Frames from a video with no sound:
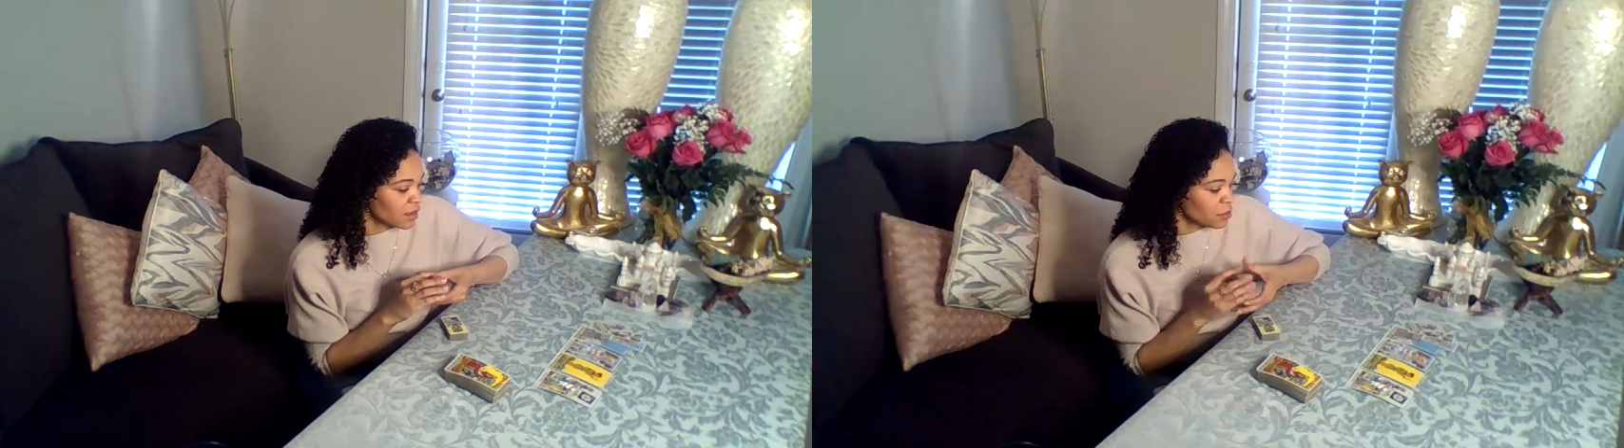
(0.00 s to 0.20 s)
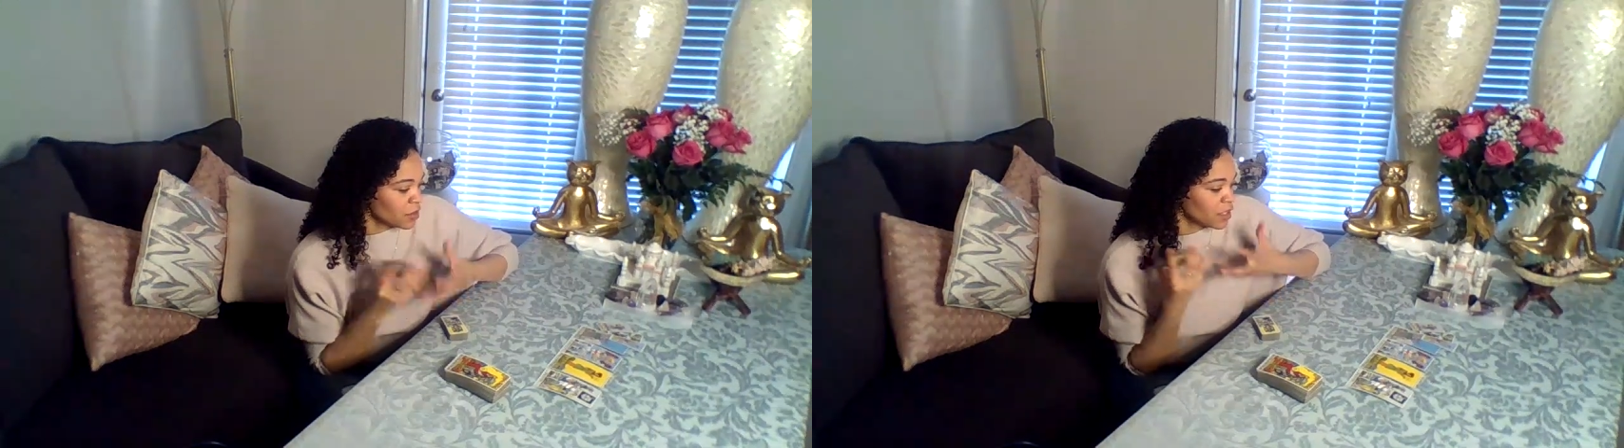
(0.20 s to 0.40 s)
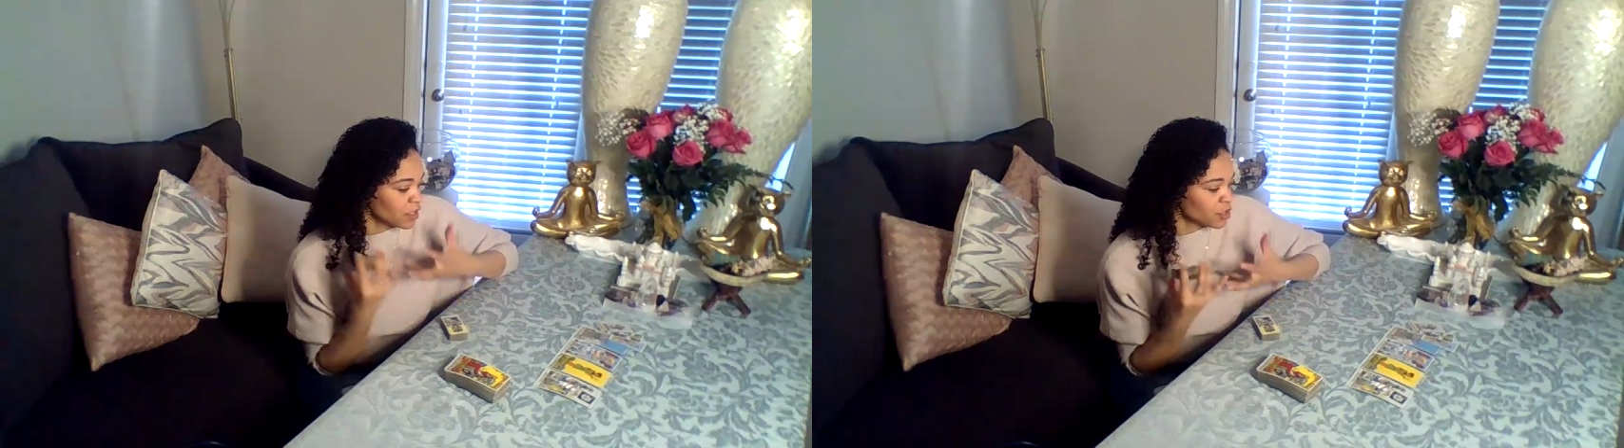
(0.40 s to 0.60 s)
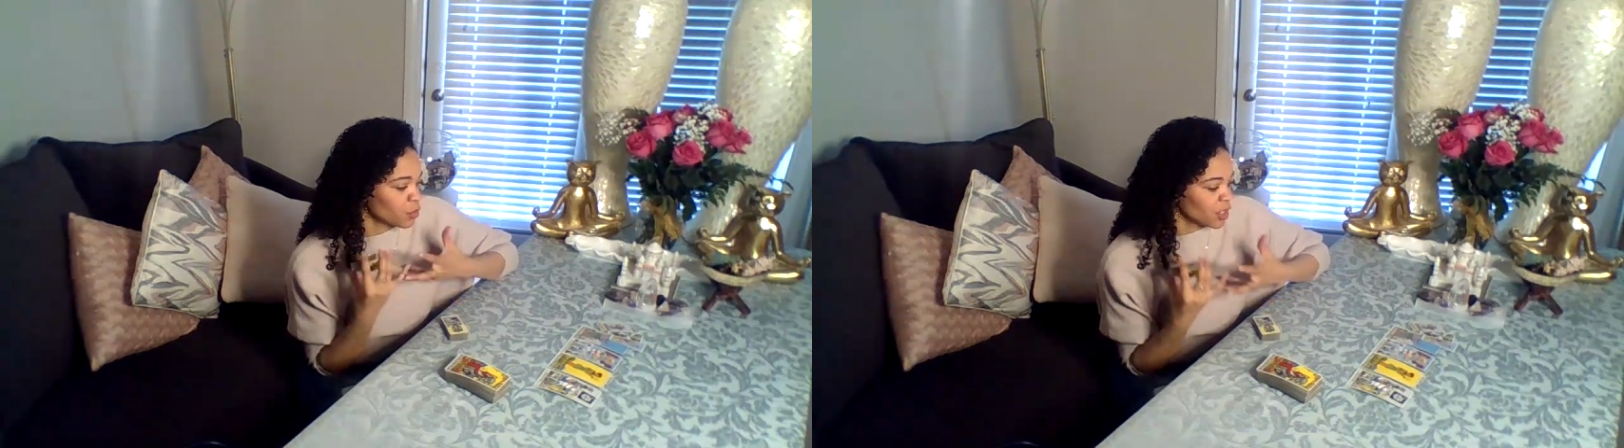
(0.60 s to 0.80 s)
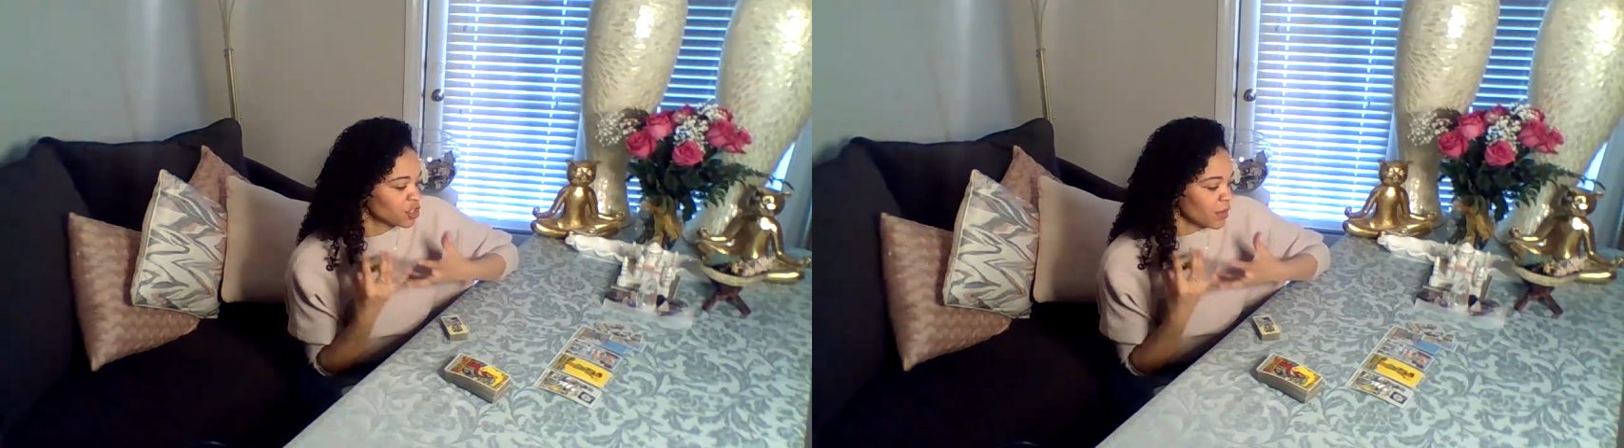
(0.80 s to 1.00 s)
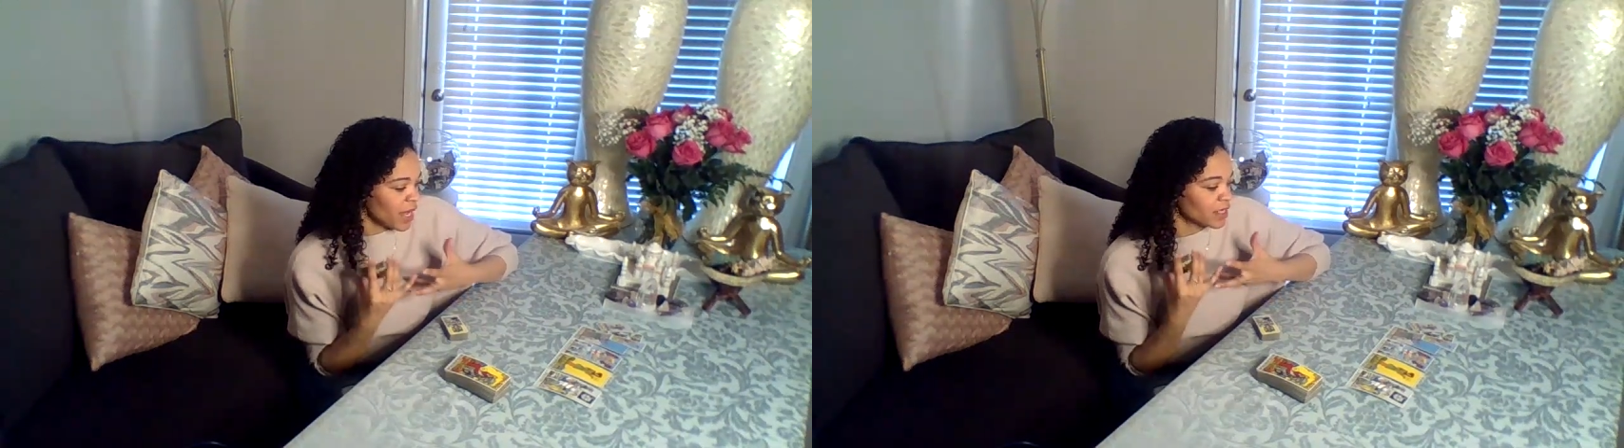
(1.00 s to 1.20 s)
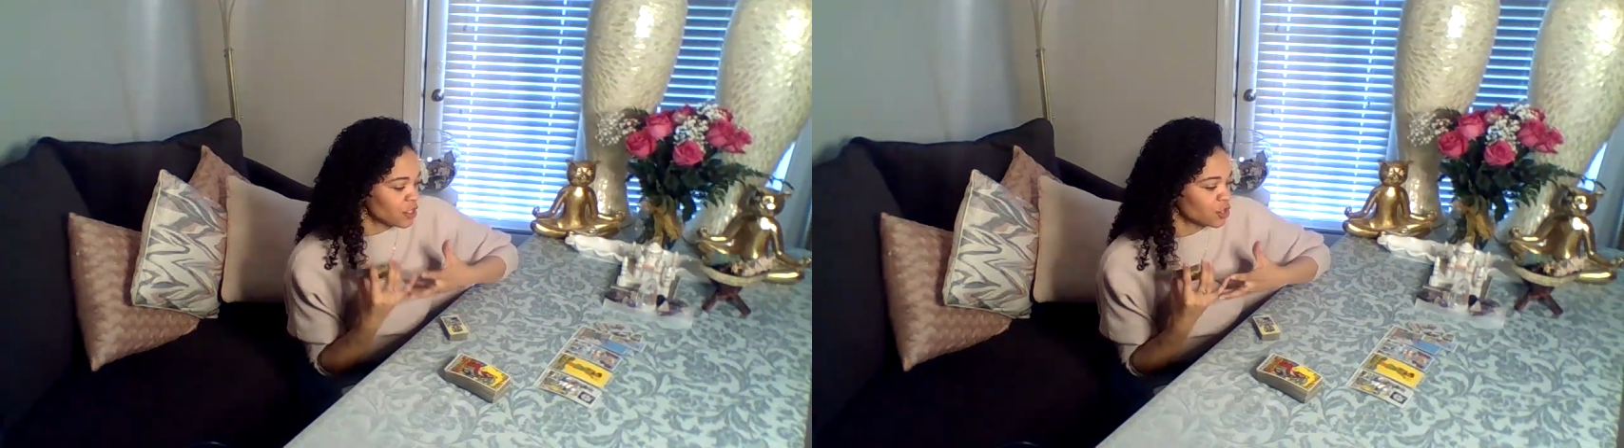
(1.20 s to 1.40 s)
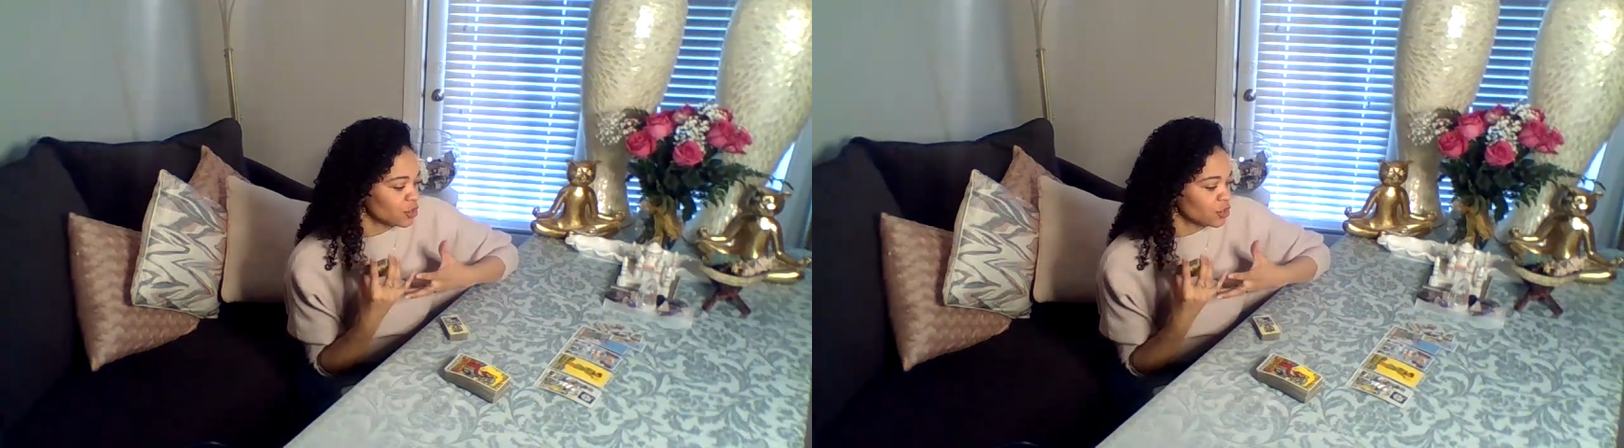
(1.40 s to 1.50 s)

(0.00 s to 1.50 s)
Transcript: But it's what you had to do.